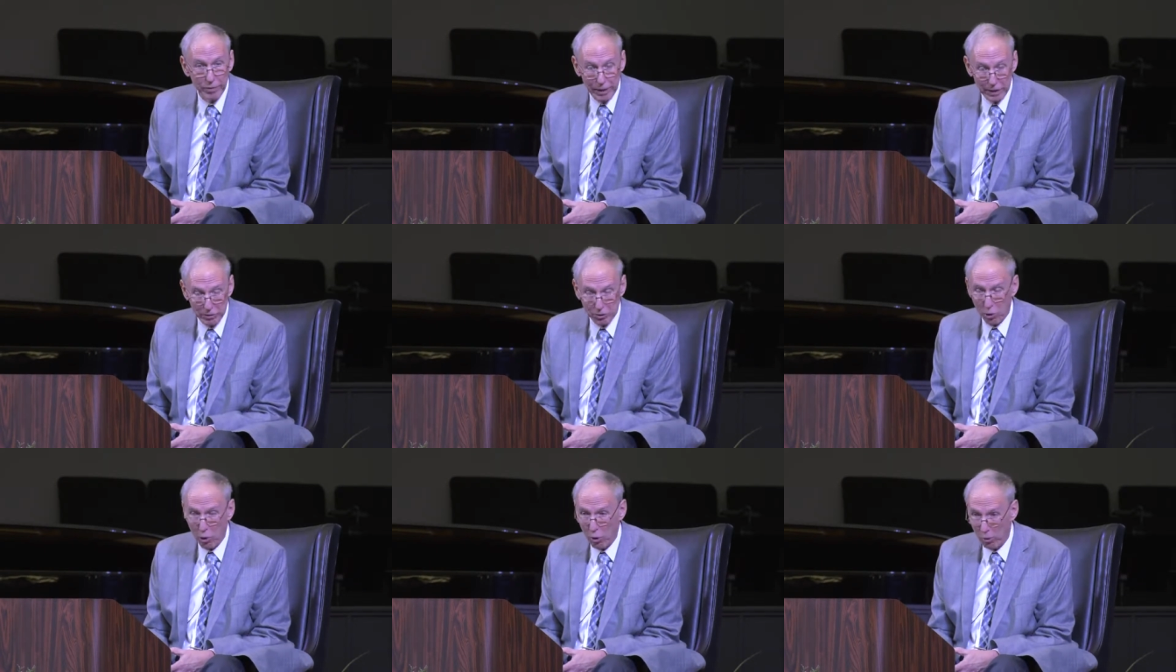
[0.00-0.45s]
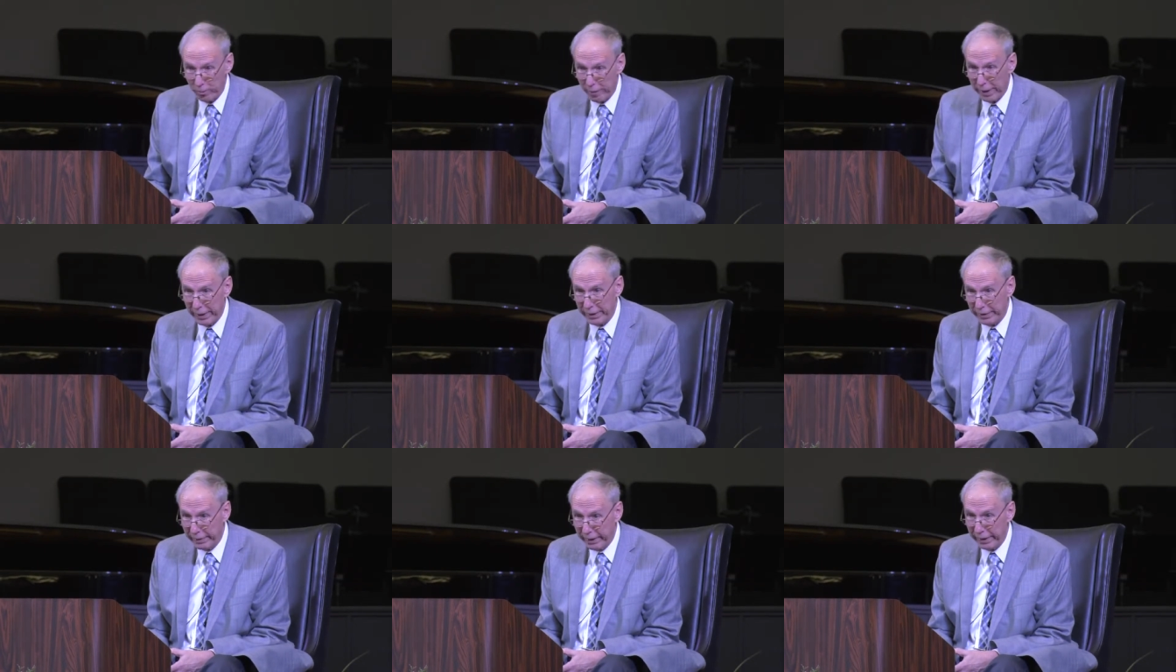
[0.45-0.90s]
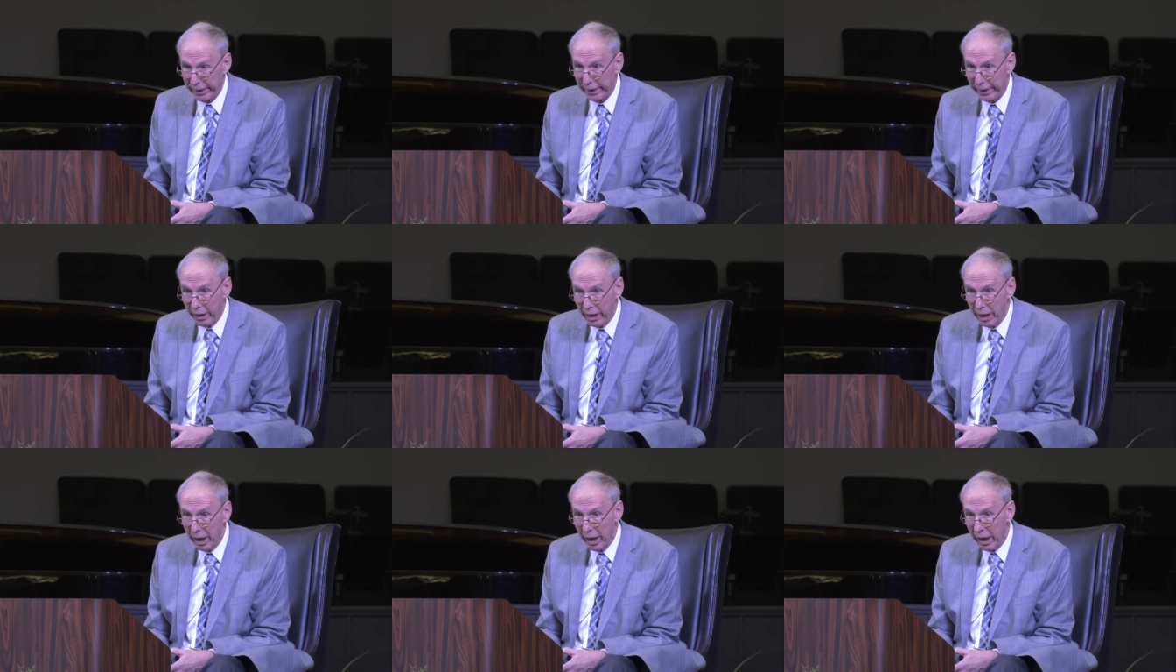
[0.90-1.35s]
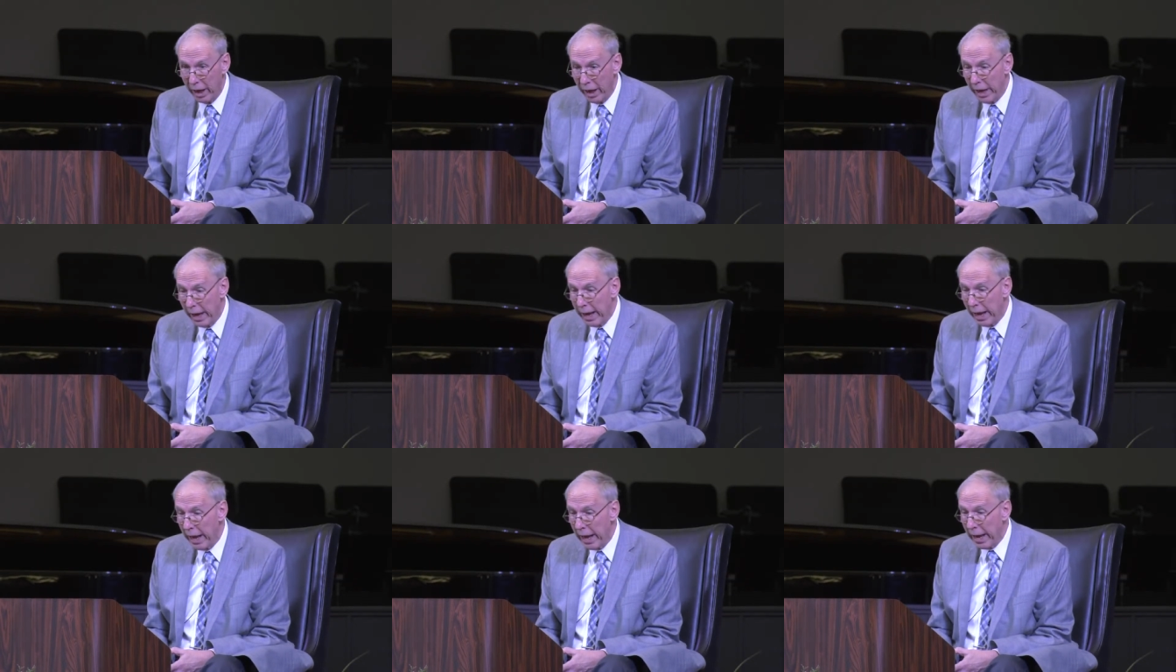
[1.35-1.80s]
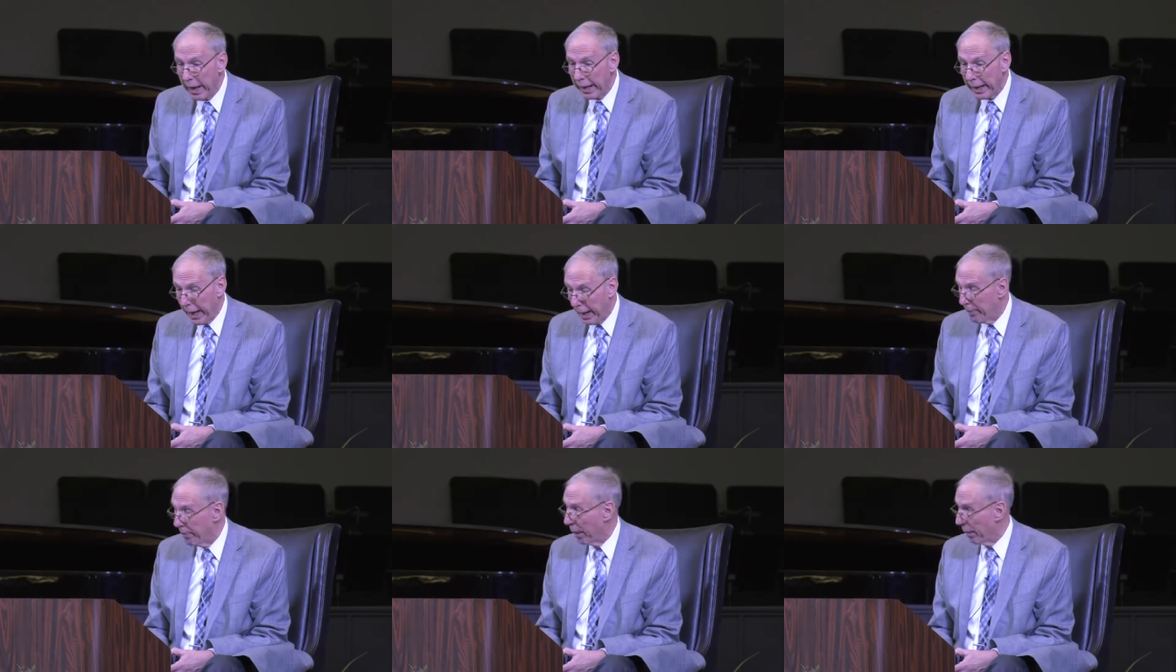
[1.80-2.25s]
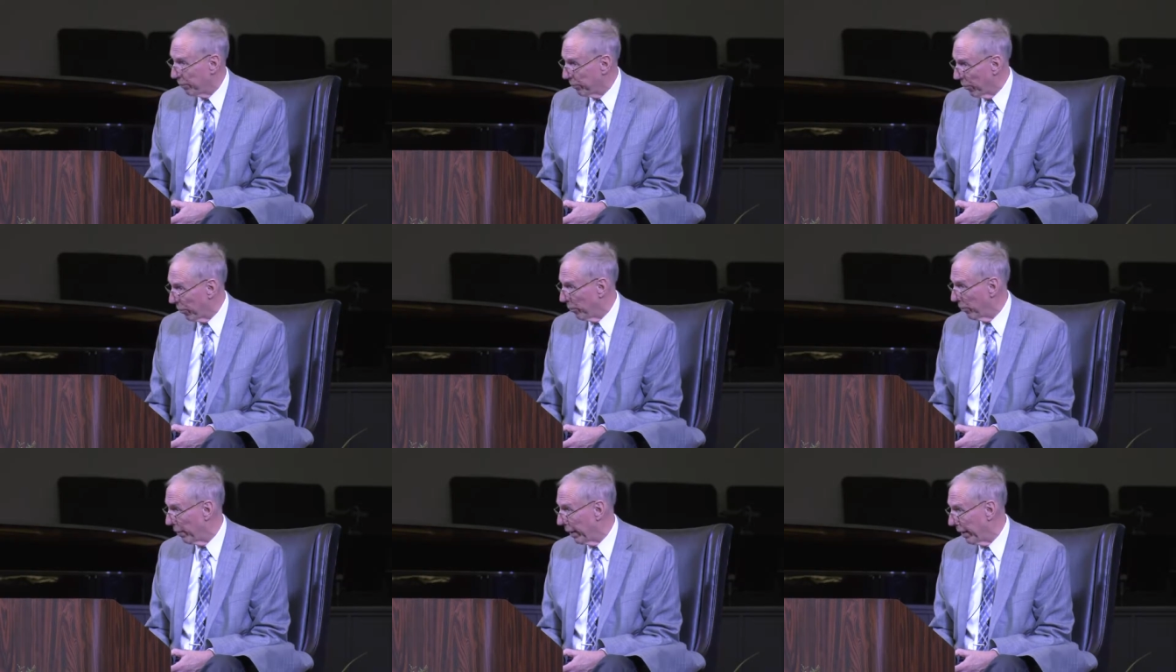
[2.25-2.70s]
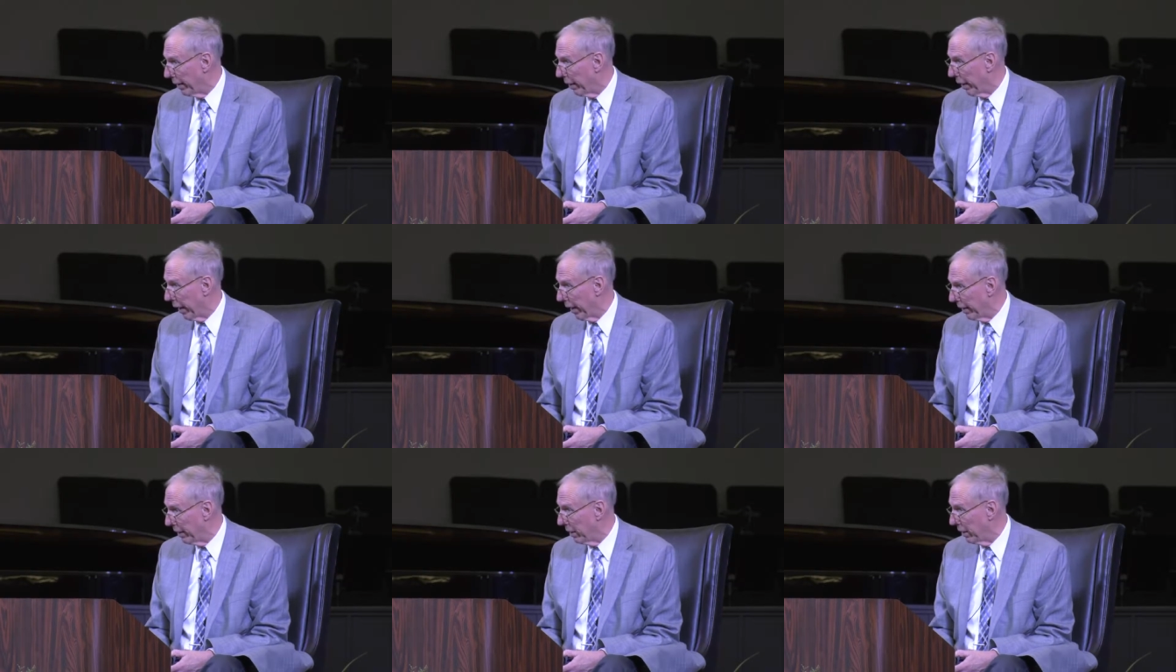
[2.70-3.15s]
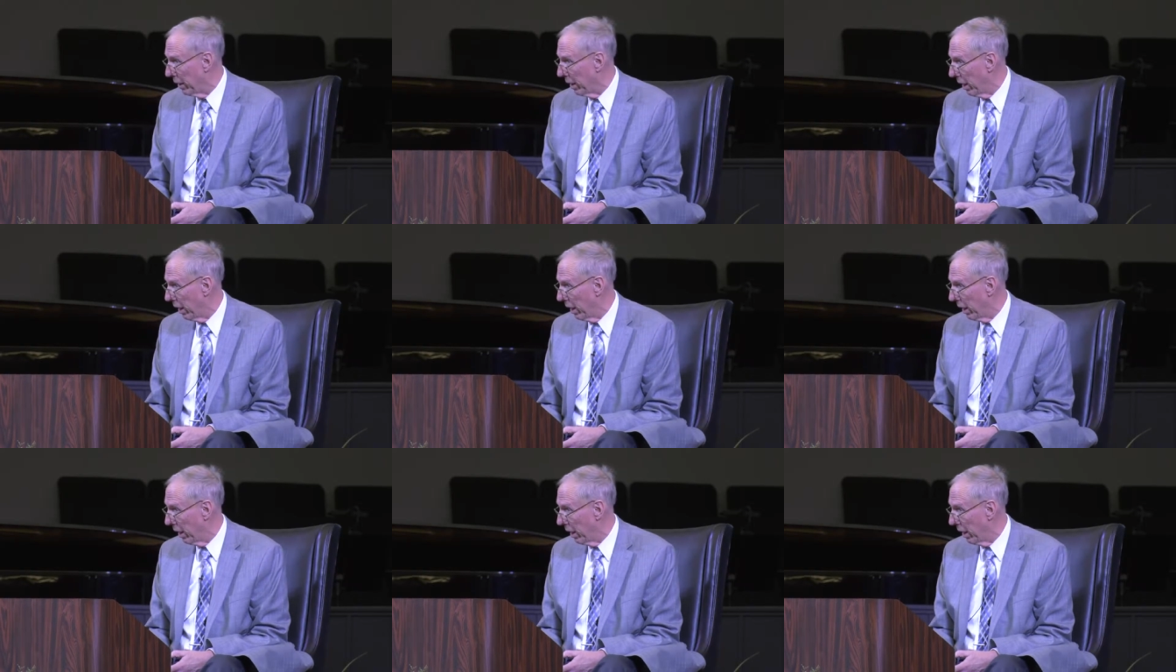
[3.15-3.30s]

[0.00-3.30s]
That's called meditating. Came up to the red light.